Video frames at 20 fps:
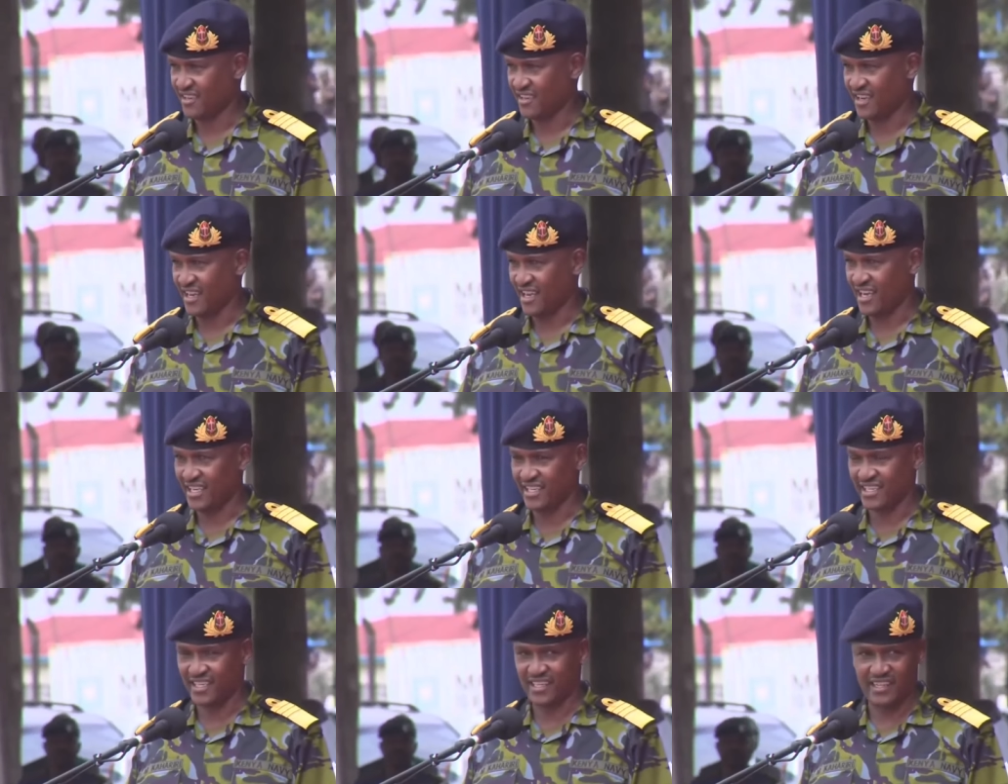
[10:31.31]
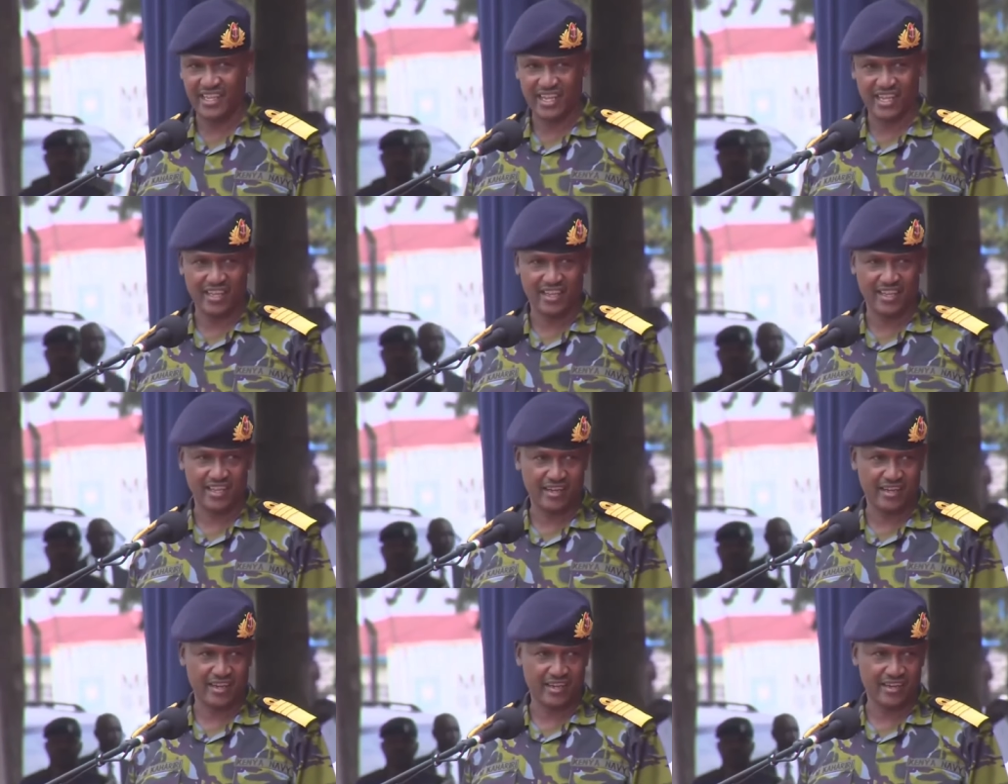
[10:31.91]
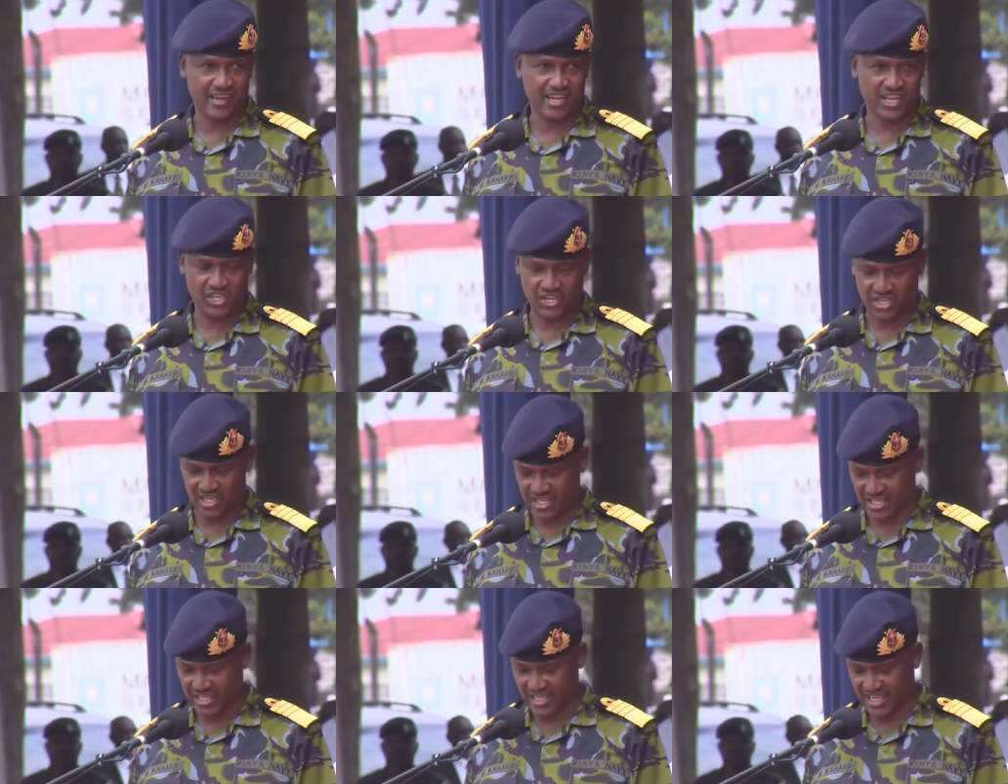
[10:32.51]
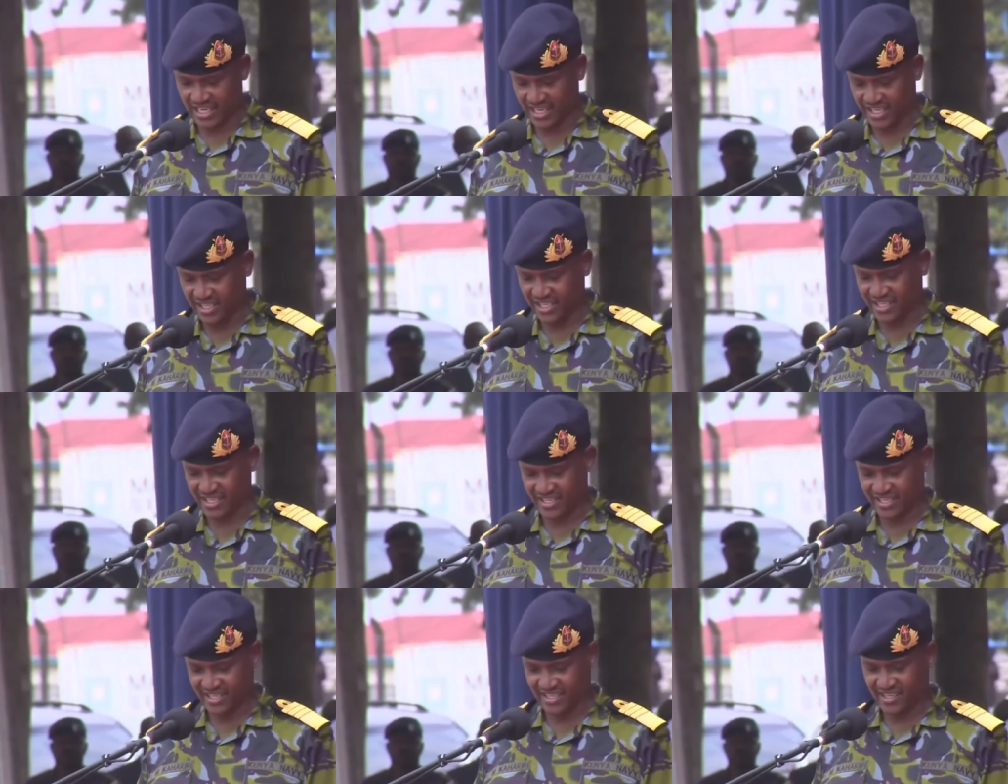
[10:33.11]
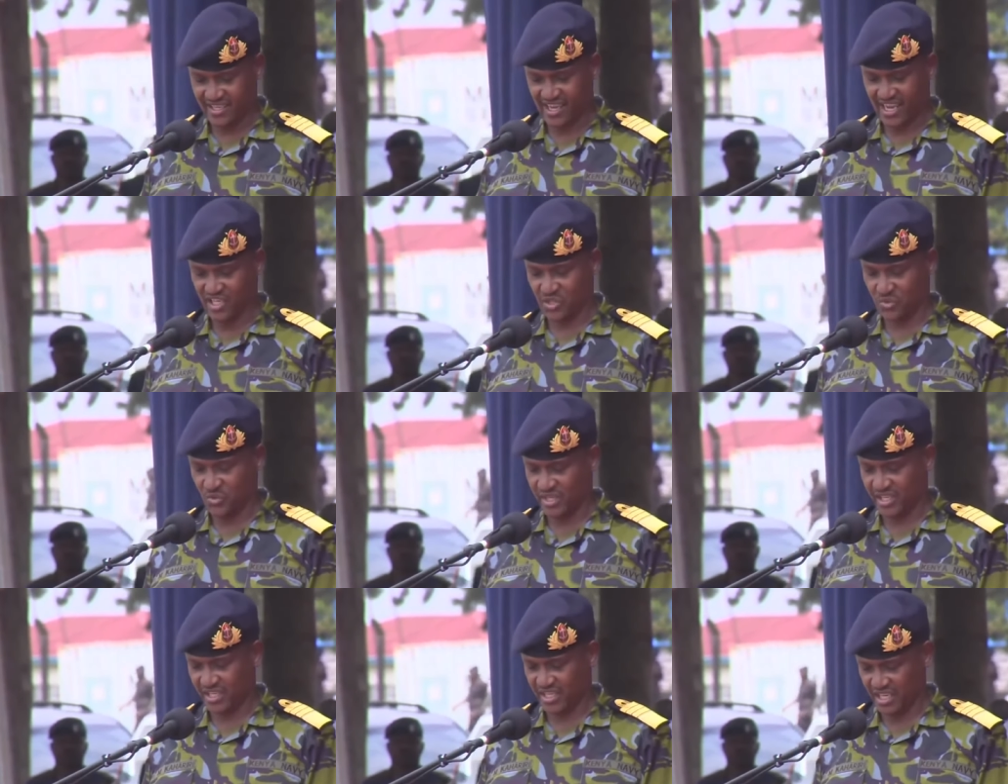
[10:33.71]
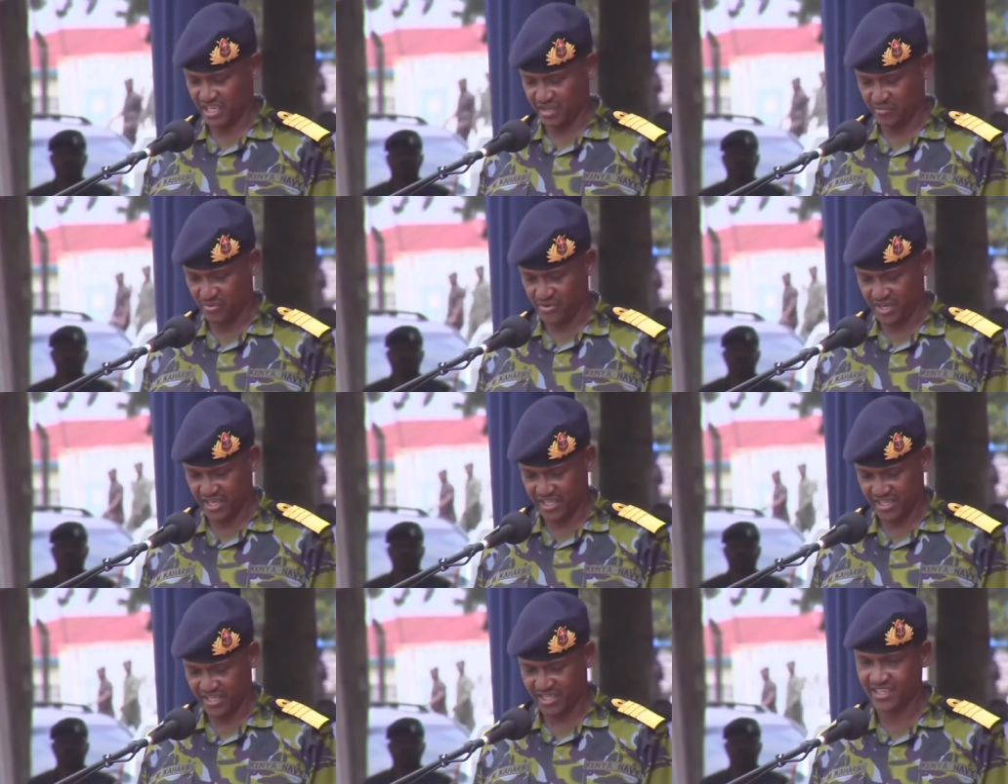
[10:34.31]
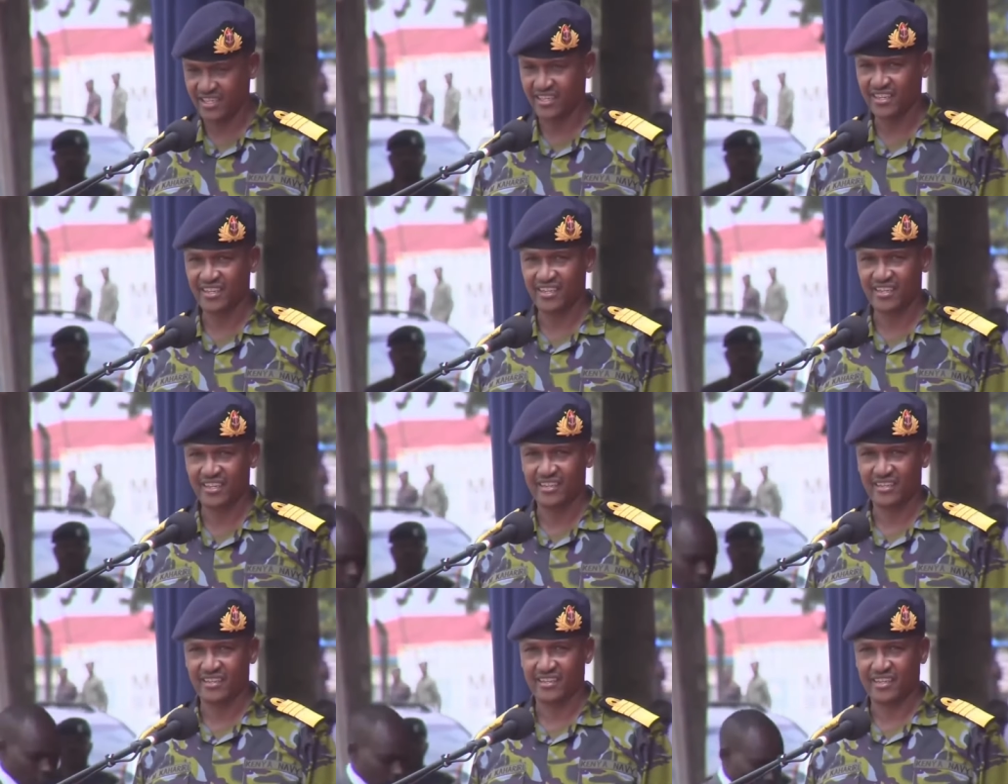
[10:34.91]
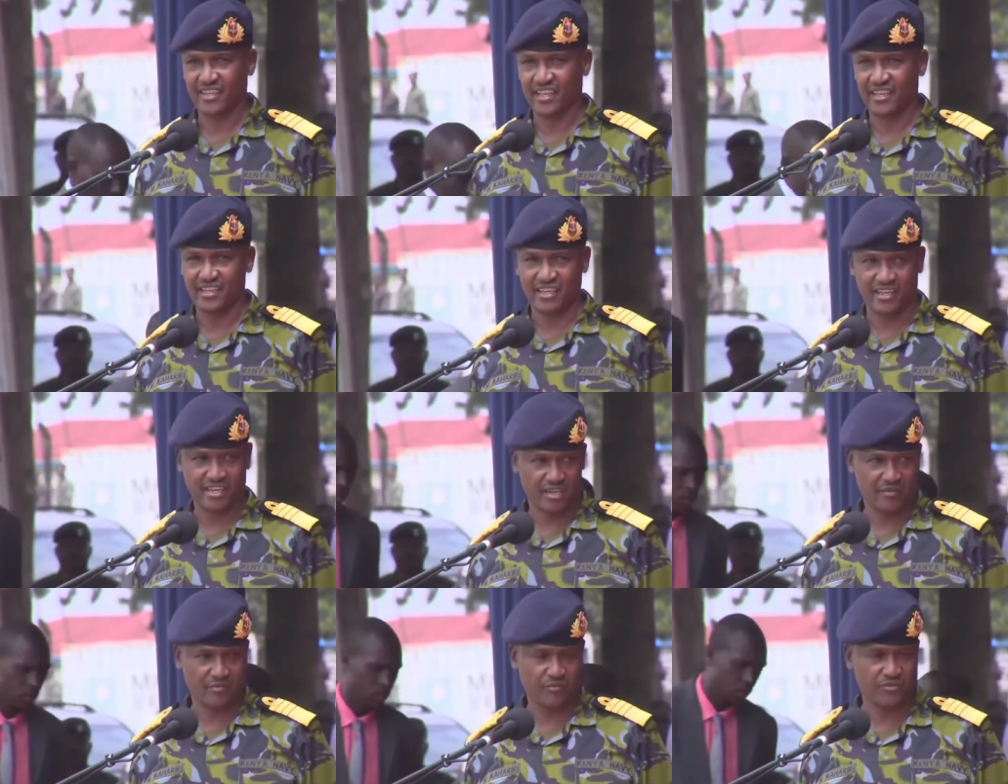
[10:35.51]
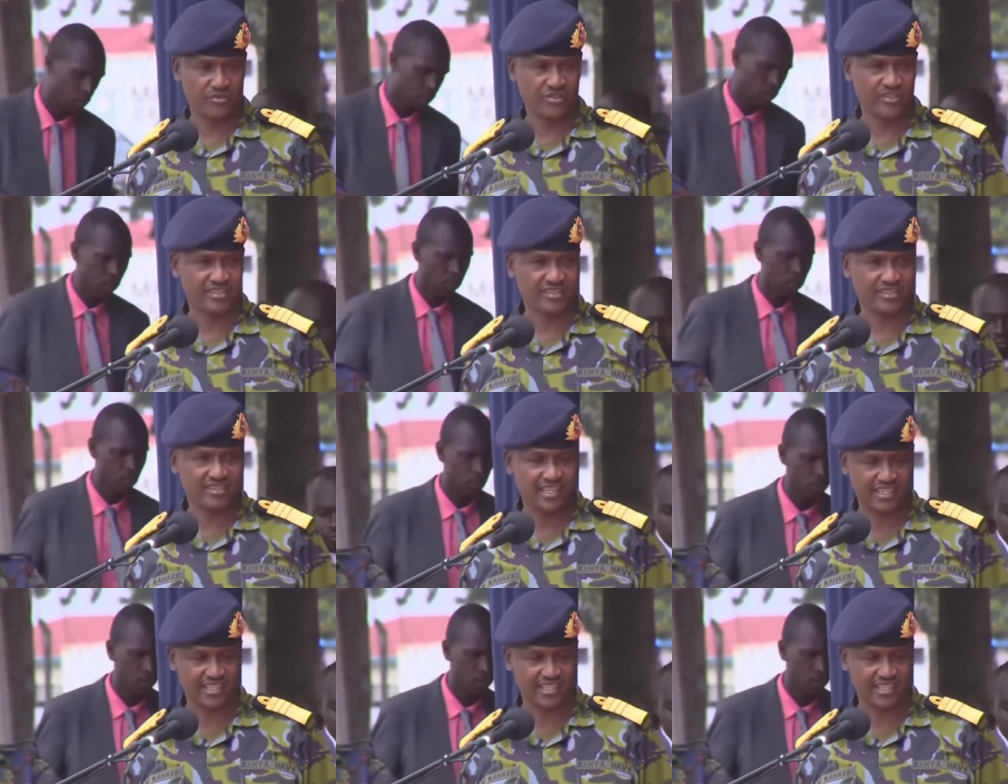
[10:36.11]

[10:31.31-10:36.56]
and the nation at large as we celebrate Kenya Air Force at